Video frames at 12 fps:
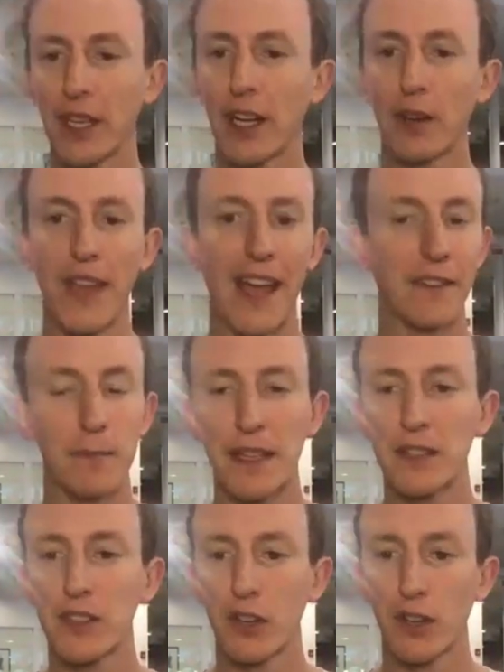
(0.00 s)
have to
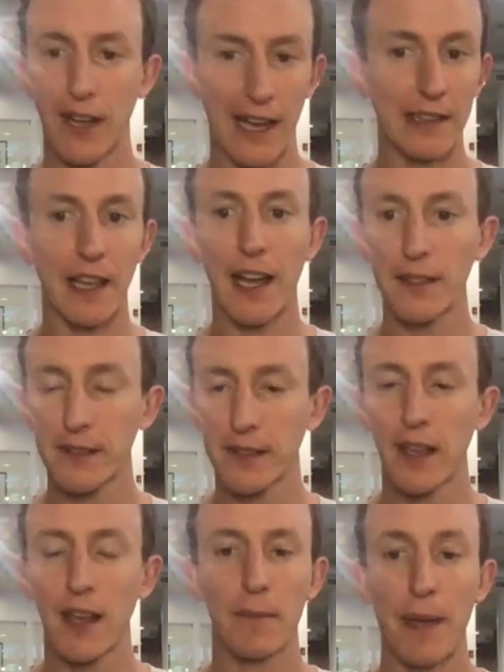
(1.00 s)
meet certain guidelines.
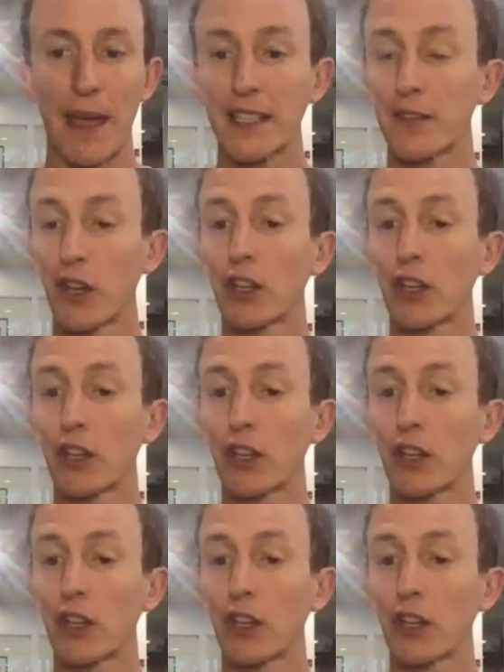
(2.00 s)
Banks have done a